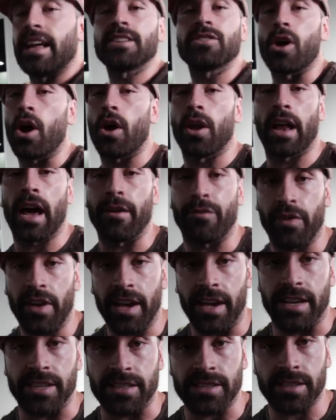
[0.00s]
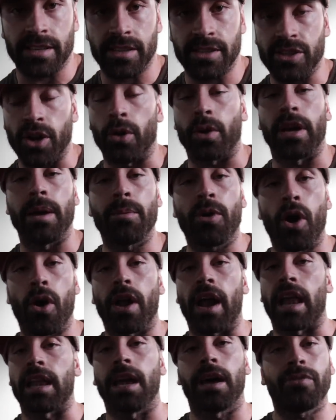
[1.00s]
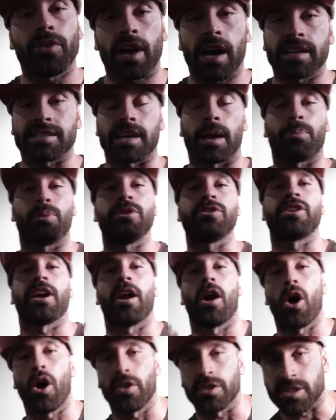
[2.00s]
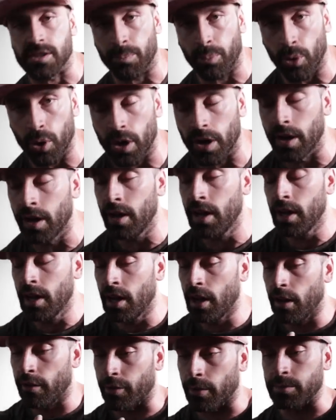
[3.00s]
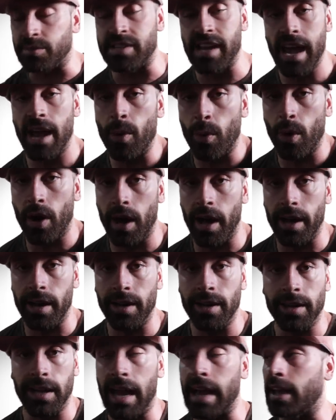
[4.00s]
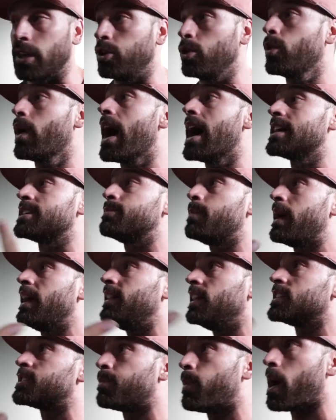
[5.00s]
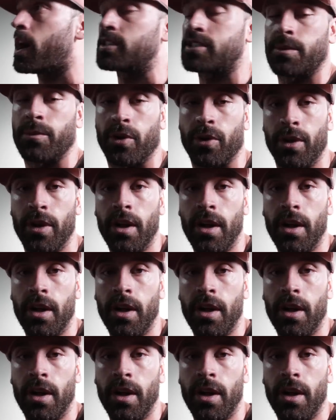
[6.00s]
That's all life is. So keep going. I love you guys. I appreciate all the support from day one, like you guys made this possible.